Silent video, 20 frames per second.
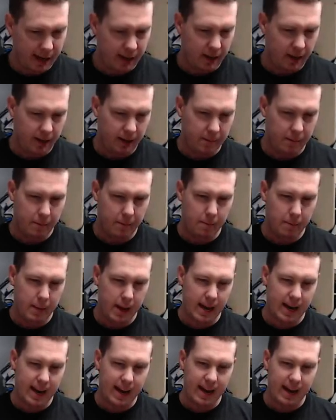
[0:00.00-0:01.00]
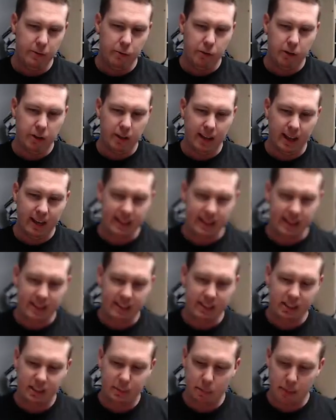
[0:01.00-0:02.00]
And man, I really like that
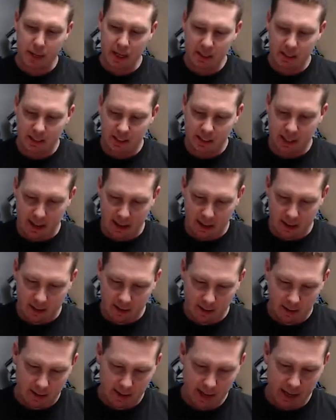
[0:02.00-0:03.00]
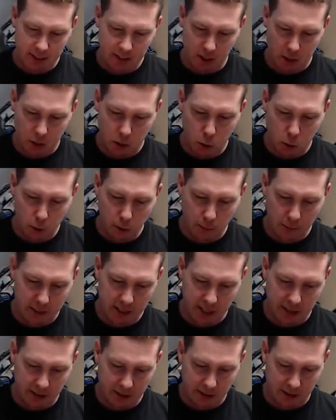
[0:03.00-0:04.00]
speed skin. That is a cool
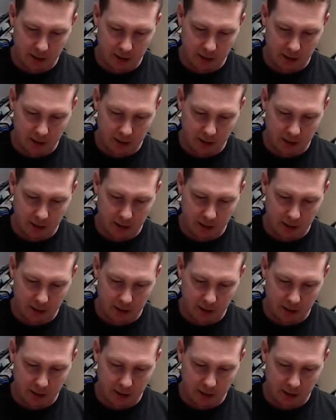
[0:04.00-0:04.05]
material.